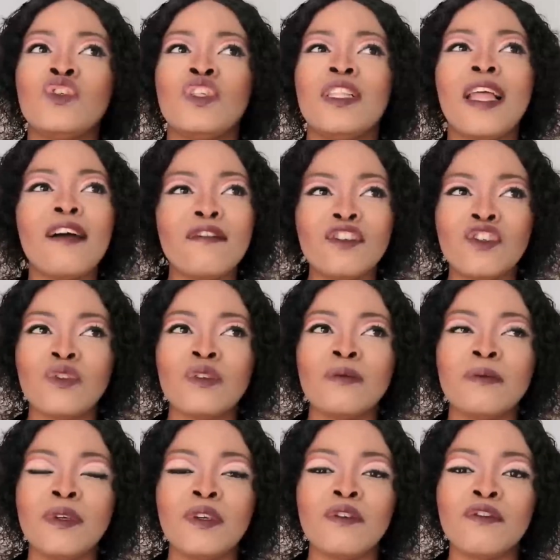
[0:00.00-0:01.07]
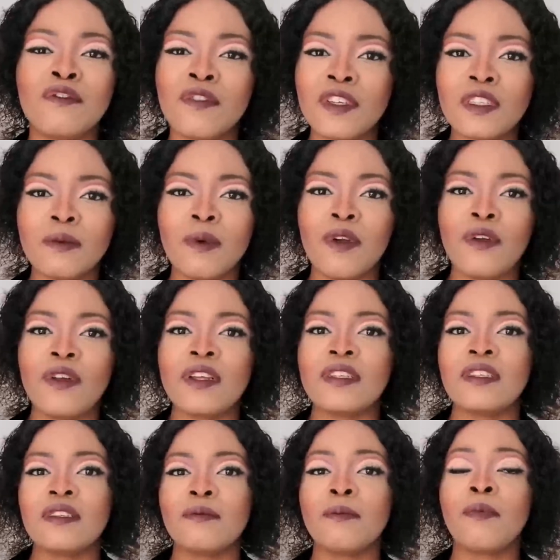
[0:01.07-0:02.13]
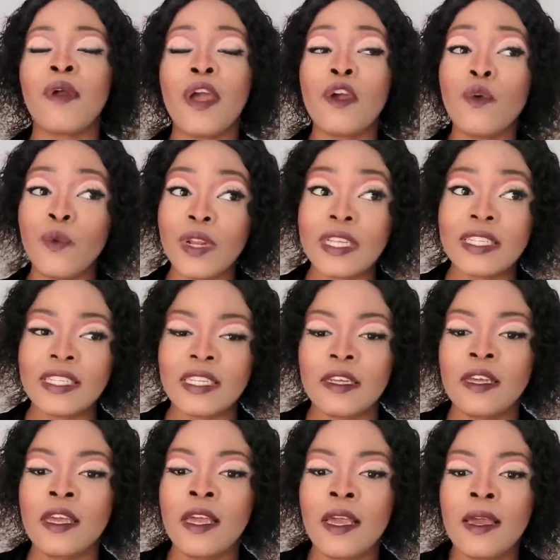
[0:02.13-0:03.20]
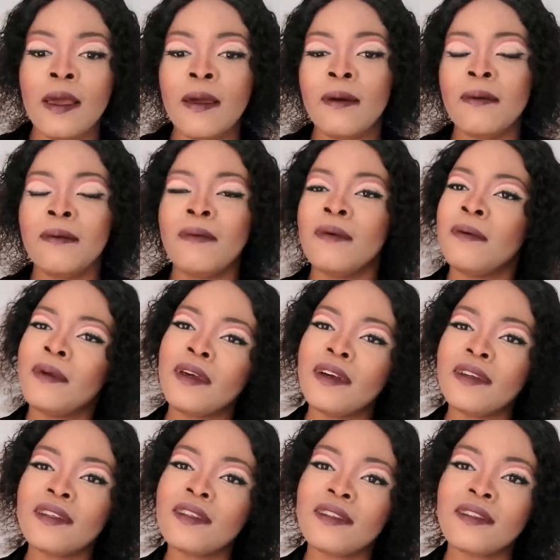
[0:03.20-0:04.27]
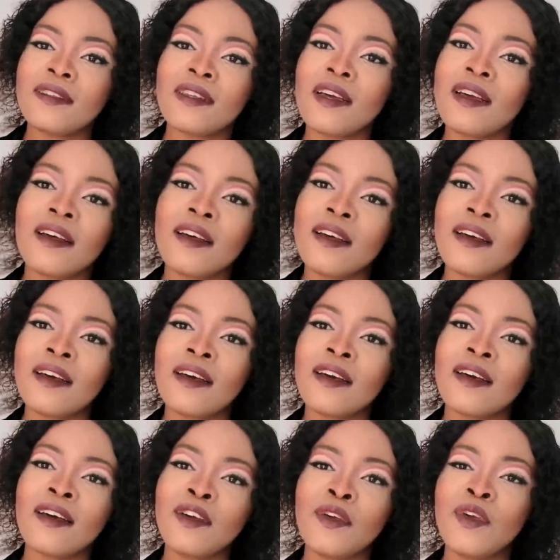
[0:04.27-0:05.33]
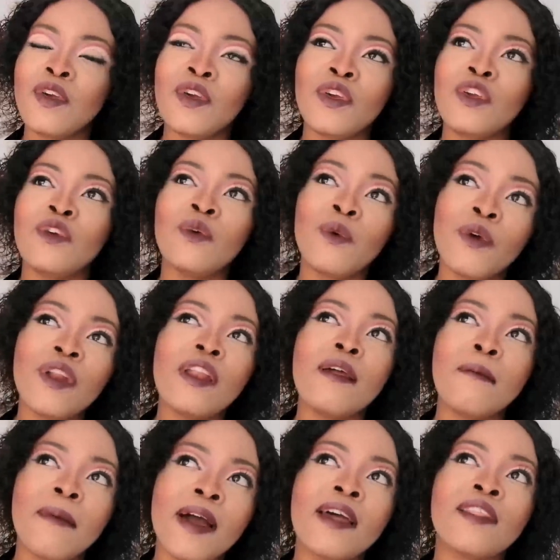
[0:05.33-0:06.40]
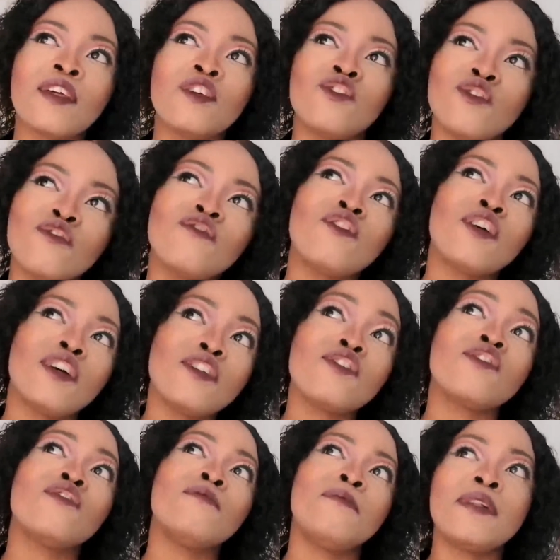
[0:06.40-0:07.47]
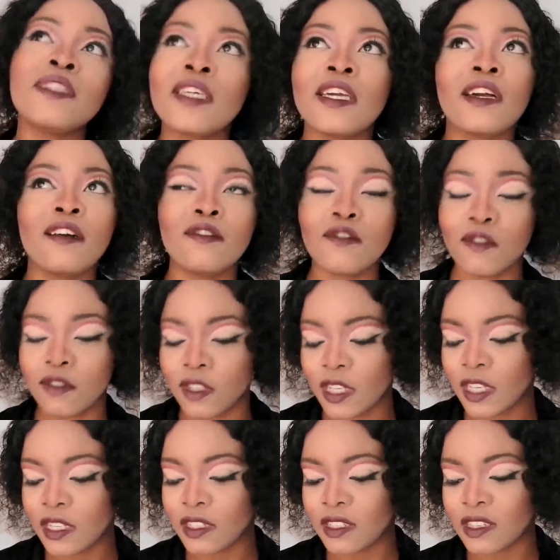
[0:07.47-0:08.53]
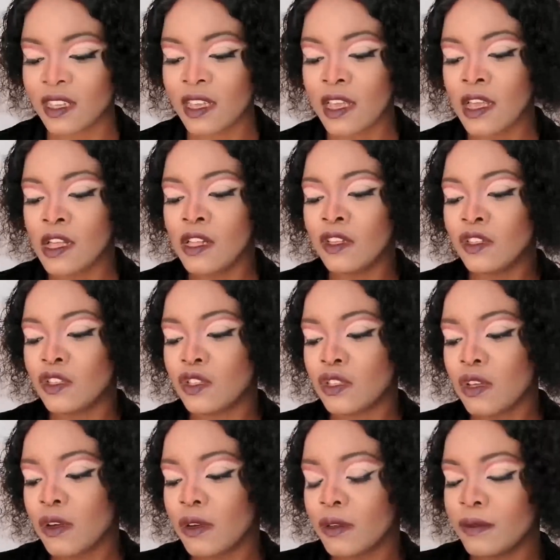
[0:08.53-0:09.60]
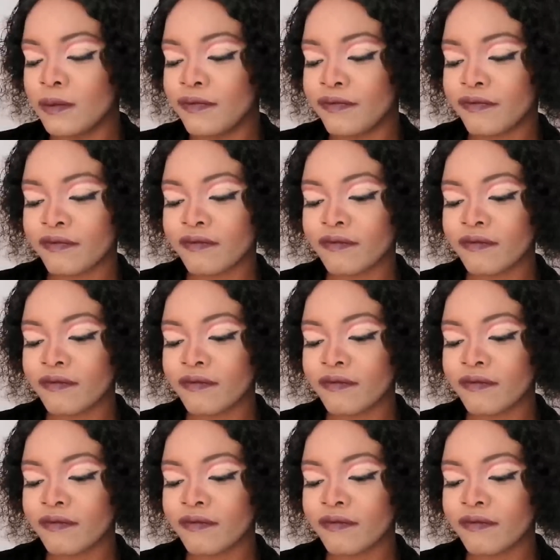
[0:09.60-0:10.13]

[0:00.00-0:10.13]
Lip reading: Love shouldn't be your first priority. Because you're already a mother. You should focus on building a house with your kids. So